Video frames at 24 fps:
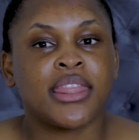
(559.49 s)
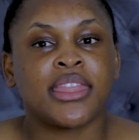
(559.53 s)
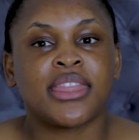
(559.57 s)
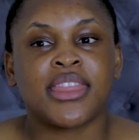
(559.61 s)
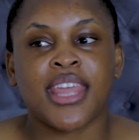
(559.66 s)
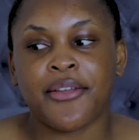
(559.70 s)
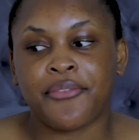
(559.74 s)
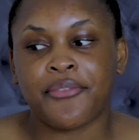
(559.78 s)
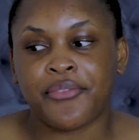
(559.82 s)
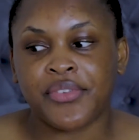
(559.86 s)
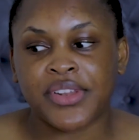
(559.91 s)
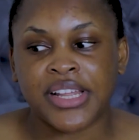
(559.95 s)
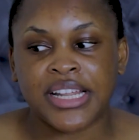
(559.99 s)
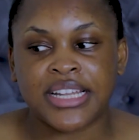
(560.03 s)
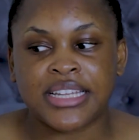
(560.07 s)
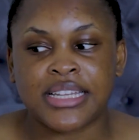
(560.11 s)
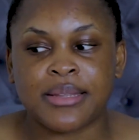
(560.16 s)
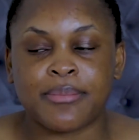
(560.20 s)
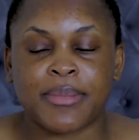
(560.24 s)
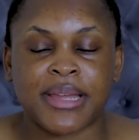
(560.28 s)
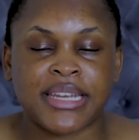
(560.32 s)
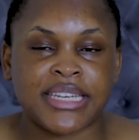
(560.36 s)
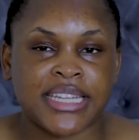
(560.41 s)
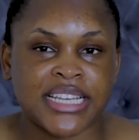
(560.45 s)
Definitely
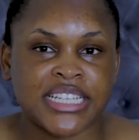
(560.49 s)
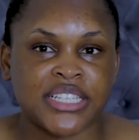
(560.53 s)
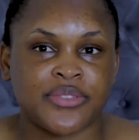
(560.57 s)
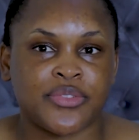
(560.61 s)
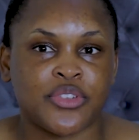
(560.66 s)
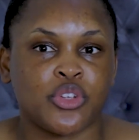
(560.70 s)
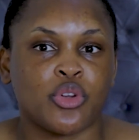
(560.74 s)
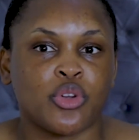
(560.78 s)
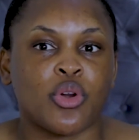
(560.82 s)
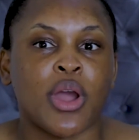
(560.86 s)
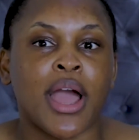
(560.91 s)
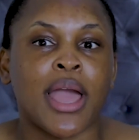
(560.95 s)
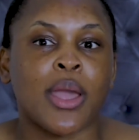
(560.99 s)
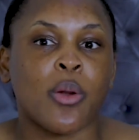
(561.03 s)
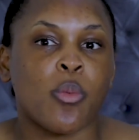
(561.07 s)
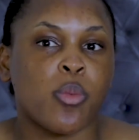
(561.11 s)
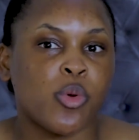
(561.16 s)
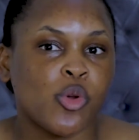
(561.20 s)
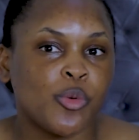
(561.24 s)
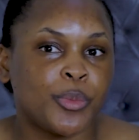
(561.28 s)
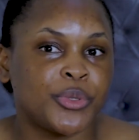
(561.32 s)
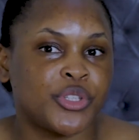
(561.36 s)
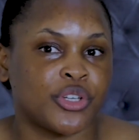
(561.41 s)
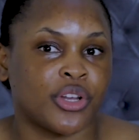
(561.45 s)
my next video I
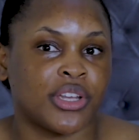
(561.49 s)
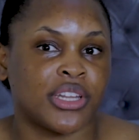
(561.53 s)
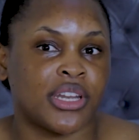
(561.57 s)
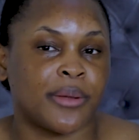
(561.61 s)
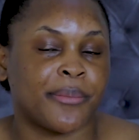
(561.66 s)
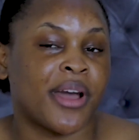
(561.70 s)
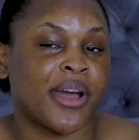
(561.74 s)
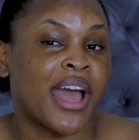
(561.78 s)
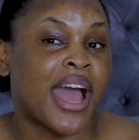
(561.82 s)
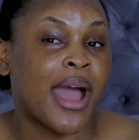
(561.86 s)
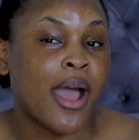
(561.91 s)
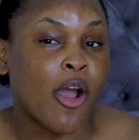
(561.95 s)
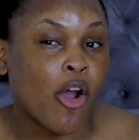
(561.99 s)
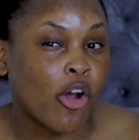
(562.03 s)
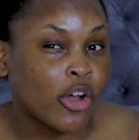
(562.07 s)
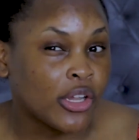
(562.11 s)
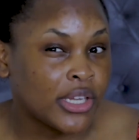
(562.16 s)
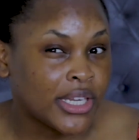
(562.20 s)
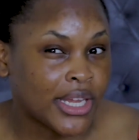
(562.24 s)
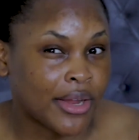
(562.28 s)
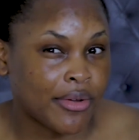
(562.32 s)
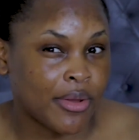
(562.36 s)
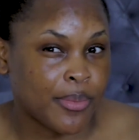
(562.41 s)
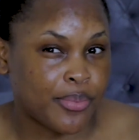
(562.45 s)
will be talking about
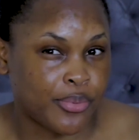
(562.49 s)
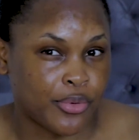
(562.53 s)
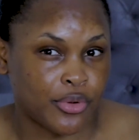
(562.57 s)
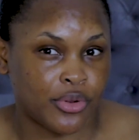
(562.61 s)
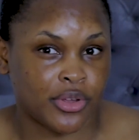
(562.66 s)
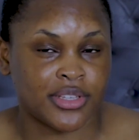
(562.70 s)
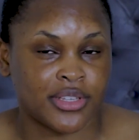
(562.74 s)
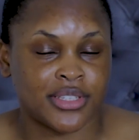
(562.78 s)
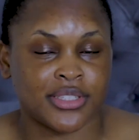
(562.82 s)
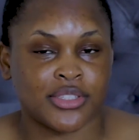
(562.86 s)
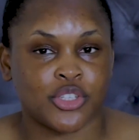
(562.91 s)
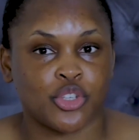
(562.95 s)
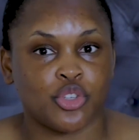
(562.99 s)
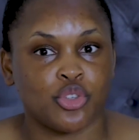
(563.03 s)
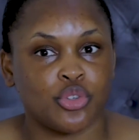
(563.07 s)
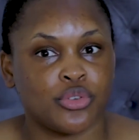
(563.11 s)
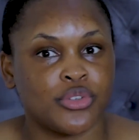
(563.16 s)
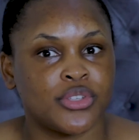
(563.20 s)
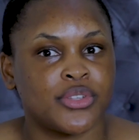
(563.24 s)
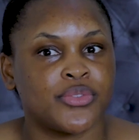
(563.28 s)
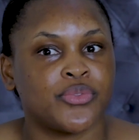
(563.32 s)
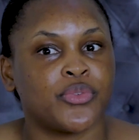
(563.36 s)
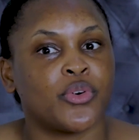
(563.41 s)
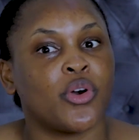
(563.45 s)
ordinary products to
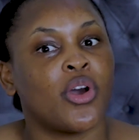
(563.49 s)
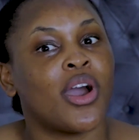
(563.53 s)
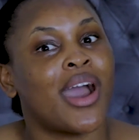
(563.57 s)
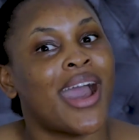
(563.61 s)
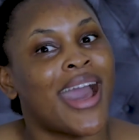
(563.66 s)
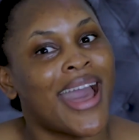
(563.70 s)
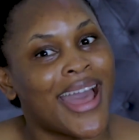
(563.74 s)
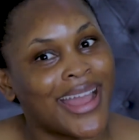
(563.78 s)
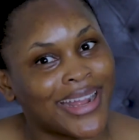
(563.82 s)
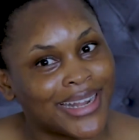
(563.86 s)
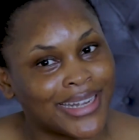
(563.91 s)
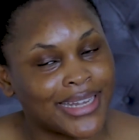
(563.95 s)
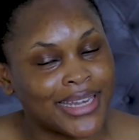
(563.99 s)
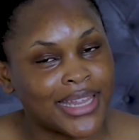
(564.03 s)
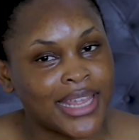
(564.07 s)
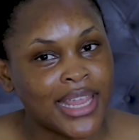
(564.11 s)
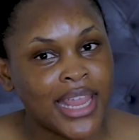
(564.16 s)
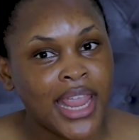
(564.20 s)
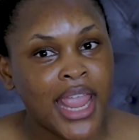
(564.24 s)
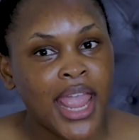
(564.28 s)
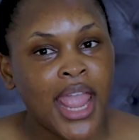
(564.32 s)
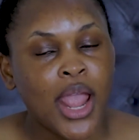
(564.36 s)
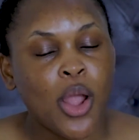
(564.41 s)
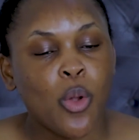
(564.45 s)
use for
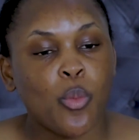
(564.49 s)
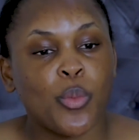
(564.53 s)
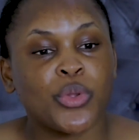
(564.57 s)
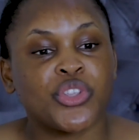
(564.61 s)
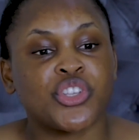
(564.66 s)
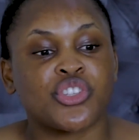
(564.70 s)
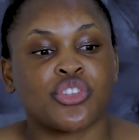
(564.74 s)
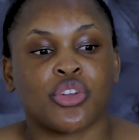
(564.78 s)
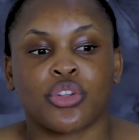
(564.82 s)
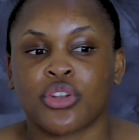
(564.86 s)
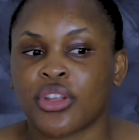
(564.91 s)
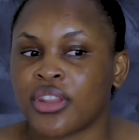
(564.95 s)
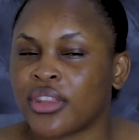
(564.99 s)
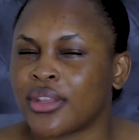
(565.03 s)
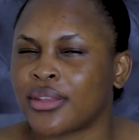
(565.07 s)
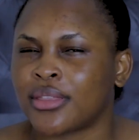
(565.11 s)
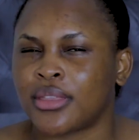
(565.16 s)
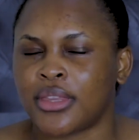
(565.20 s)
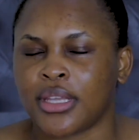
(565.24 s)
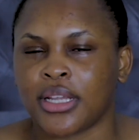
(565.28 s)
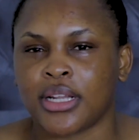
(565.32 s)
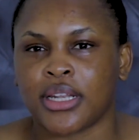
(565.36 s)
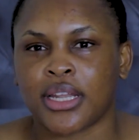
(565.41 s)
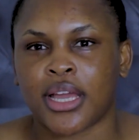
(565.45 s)
acne, which is another
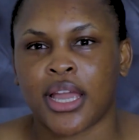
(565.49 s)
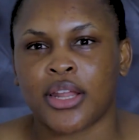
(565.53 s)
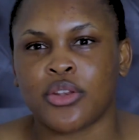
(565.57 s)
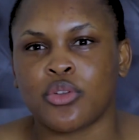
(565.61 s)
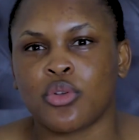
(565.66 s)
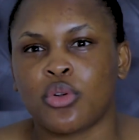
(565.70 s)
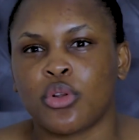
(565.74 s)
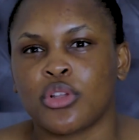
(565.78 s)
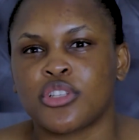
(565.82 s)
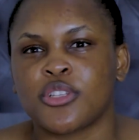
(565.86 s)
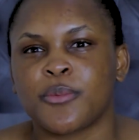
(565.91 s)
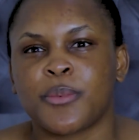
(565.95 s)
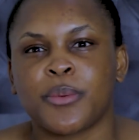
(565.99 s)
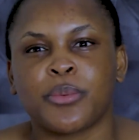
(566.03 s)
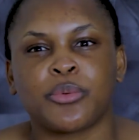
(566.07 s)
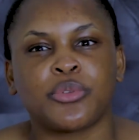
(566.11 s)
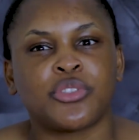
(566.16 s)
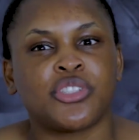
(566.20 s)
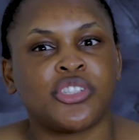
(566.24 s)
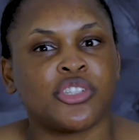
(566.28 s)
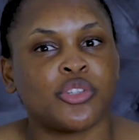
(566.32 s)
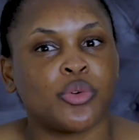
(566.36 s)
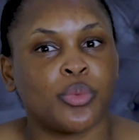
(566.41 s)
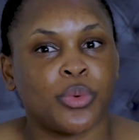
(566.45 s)
thing that I know lots of people
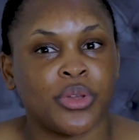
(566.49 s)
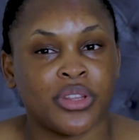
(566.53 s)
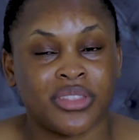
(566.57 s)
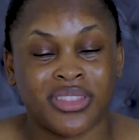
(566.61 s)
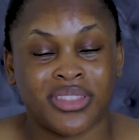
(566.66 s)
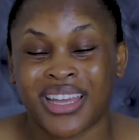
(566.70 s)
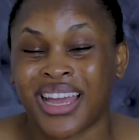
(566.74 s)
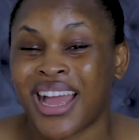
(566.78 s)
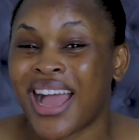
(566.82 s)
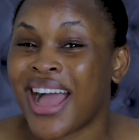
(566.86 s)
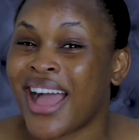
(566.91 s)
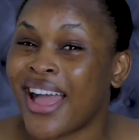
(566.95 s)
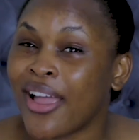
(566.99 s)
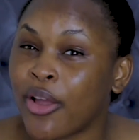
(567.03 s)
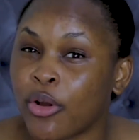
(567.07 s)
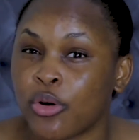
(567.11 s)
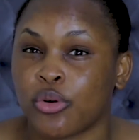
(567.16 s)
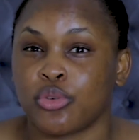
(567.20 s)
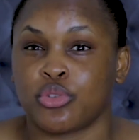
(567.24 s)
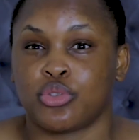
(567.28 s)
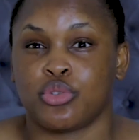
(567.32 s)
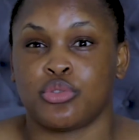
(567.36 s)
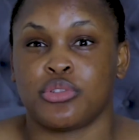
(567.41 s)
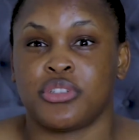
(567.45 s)
deal with, that I
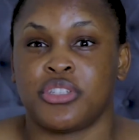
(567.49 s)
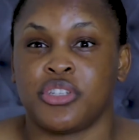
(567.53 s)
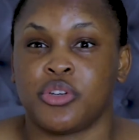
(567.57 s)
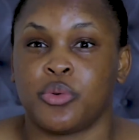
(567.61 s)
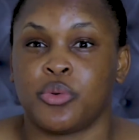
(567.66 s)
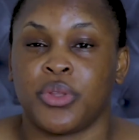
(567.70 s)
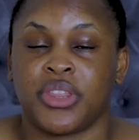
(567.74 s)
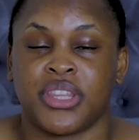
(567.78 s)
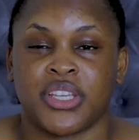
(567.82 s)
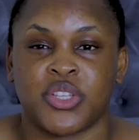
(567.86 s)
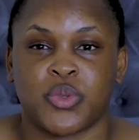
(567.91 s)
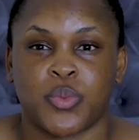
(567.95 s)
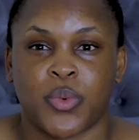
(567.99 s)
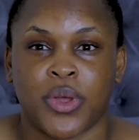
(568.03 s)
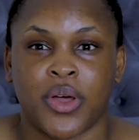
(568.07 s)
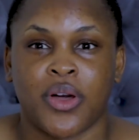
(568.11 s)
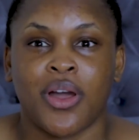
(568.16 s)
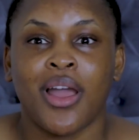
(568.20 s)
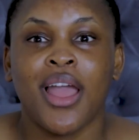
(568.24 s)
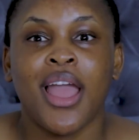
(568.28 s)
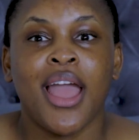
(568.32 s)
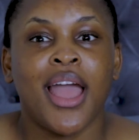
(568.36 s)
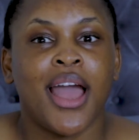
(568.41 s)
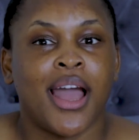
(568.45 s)
also deal with as
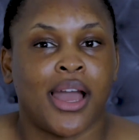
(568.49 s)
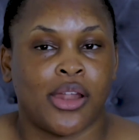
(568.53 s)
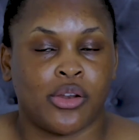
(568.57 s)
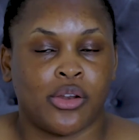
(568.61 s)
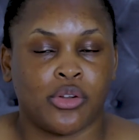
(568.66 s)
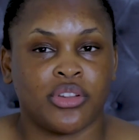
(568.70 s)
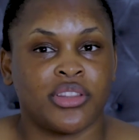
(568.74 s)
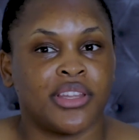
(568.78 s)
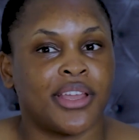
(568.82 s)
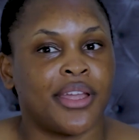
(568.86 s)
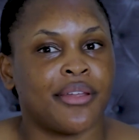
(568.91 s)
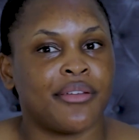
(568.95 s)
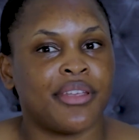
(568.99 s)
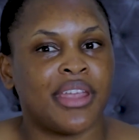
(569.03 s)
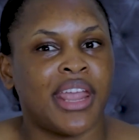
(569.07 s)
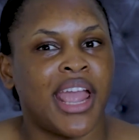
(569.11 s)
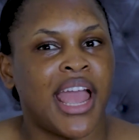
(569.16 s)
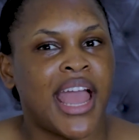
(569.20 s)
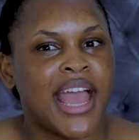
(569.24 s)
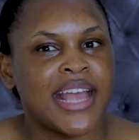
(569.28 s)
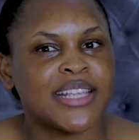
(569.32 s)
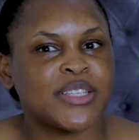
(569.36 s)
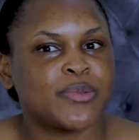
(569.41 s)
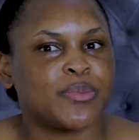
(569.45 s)
well, and ordinary
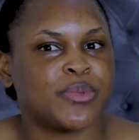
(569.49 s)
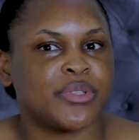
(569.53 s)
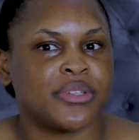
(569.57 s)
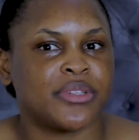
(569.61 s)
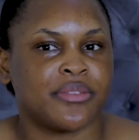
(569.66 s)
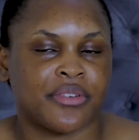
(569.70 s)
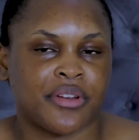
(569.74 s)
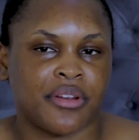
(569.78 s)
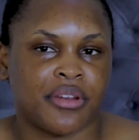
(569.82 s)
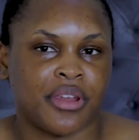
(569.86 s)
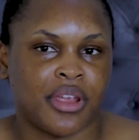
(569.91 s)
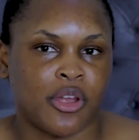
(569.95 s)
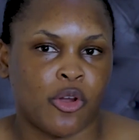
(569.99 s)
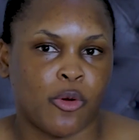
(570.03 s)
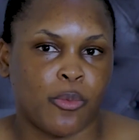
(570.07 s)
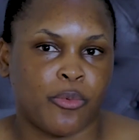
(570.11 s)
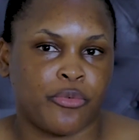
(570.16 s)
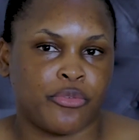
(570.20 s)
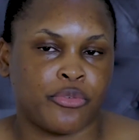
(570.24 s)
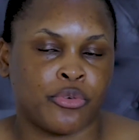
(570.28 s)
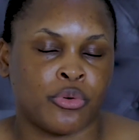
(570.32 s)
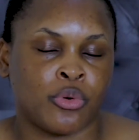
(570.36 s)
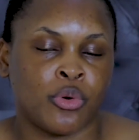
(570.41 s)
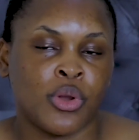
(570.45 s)
has been very
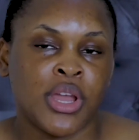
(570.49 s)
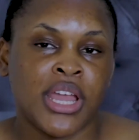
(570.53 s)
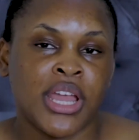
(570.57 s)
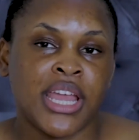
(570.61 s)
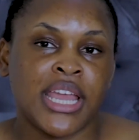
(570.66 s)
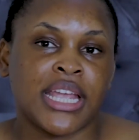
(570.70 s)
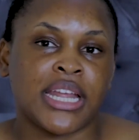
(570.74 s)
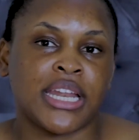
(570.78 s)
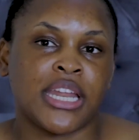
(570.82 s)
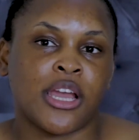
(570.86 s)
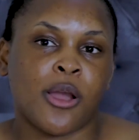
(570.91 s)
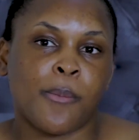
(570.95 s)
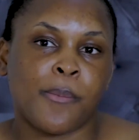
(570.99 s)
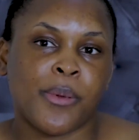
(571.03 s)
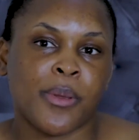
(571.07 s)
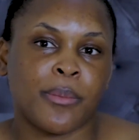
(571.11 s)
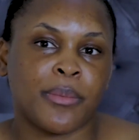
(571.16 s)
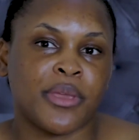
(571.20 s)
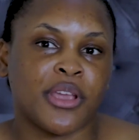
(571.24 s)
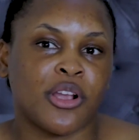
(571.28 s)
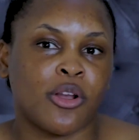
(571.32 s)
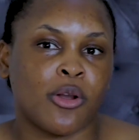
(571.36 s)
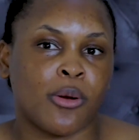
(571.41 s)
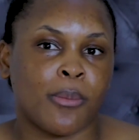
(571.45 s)
helpful in helping
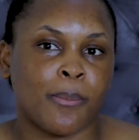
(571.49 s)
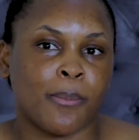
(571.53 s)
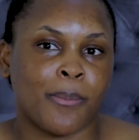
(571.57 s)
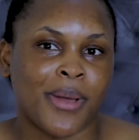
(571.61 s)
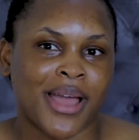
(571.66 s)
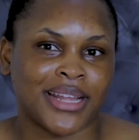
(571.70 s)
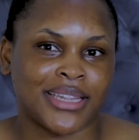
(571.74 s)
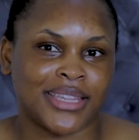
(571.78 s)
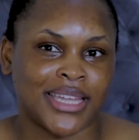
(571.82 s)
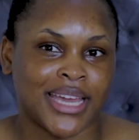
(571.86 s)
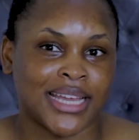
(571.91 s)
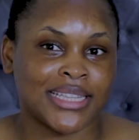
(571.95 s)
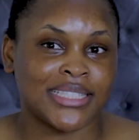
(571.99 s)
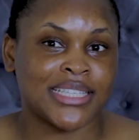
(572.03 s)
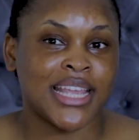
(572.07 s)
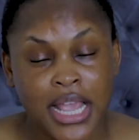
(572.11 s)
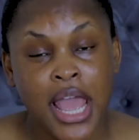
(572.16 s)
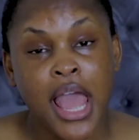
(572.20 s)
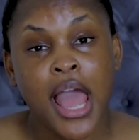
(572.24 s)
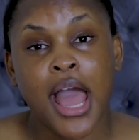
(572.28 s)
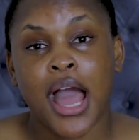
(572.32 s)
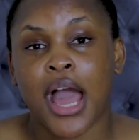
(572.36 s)
me combat that.